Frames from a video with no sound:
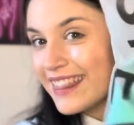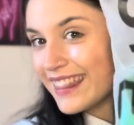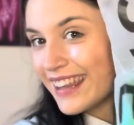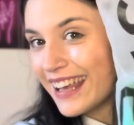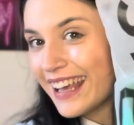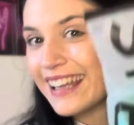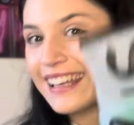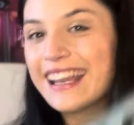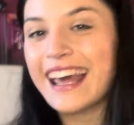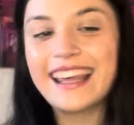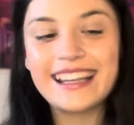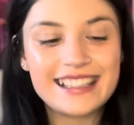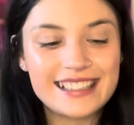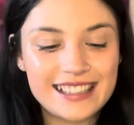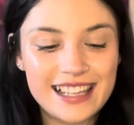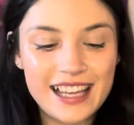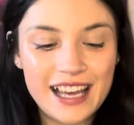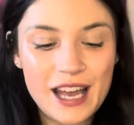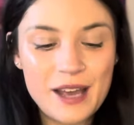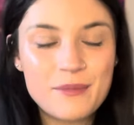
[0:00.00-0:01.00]
The next
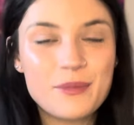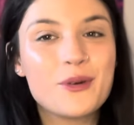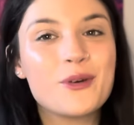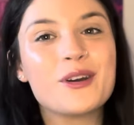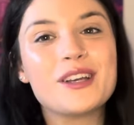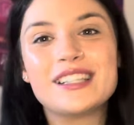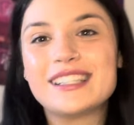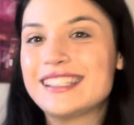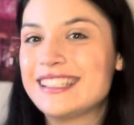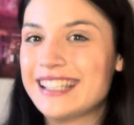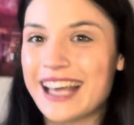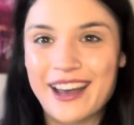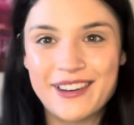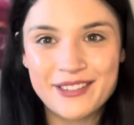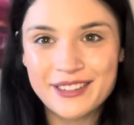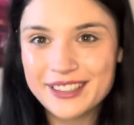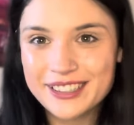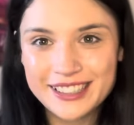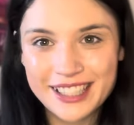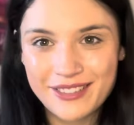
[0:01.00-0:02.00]
thing I bought is
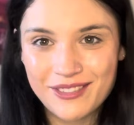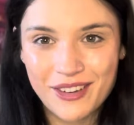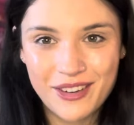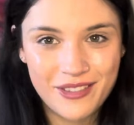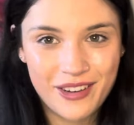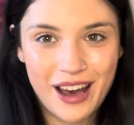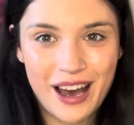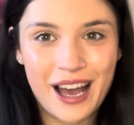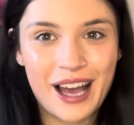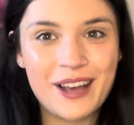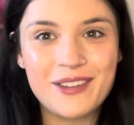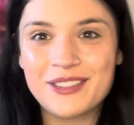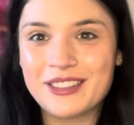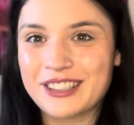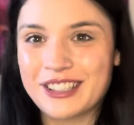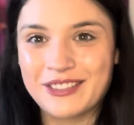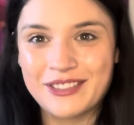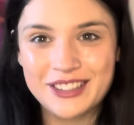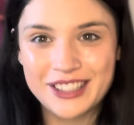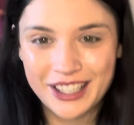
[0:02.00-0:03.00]
defo summer vibes, which
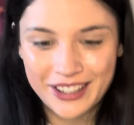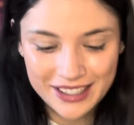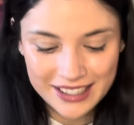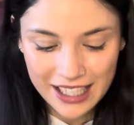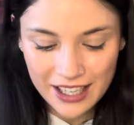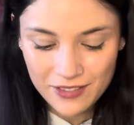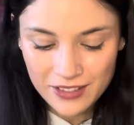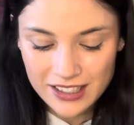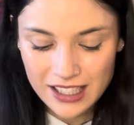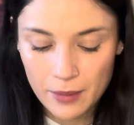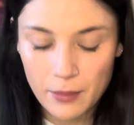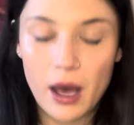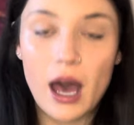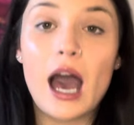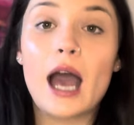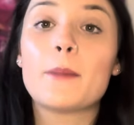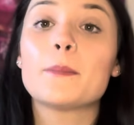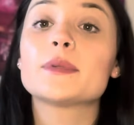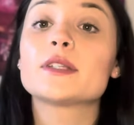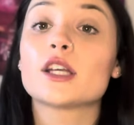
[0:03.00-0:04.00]
I'm so excited for summer.
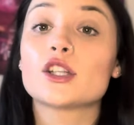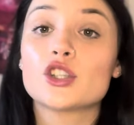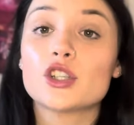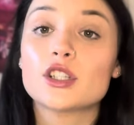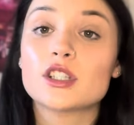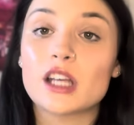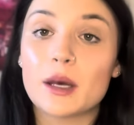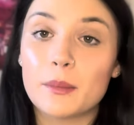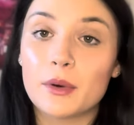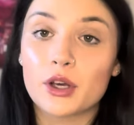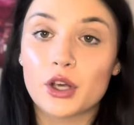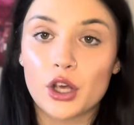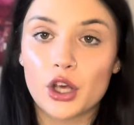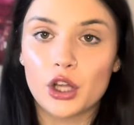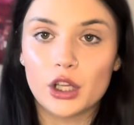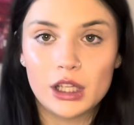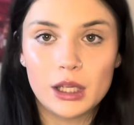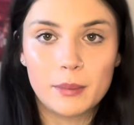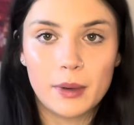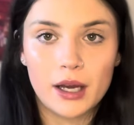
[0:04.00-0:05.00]
I'm such a summer
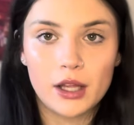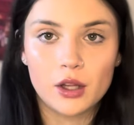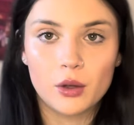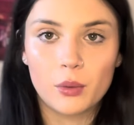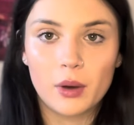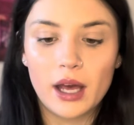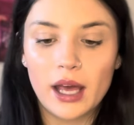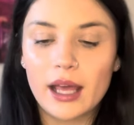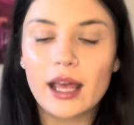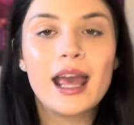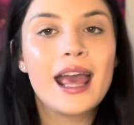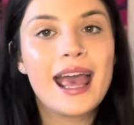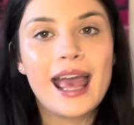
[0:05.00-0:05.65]
girly, by the way.